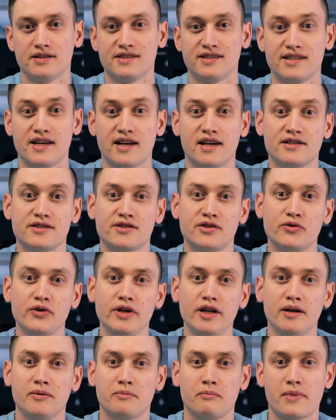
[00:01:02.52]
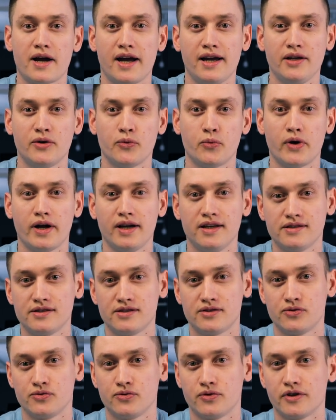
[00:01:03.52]
There are three main ways
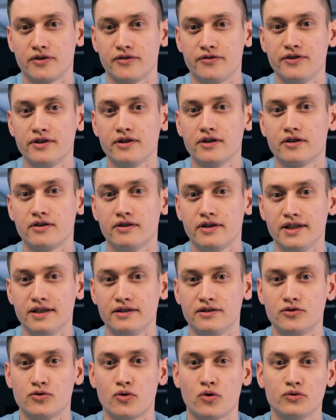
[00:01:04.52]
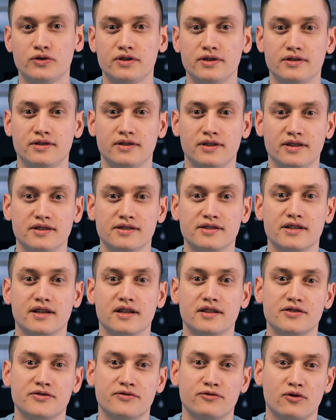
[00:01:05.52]
to configure lead routing in
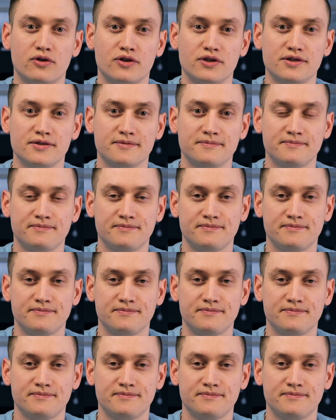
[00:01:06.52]
Salesforce.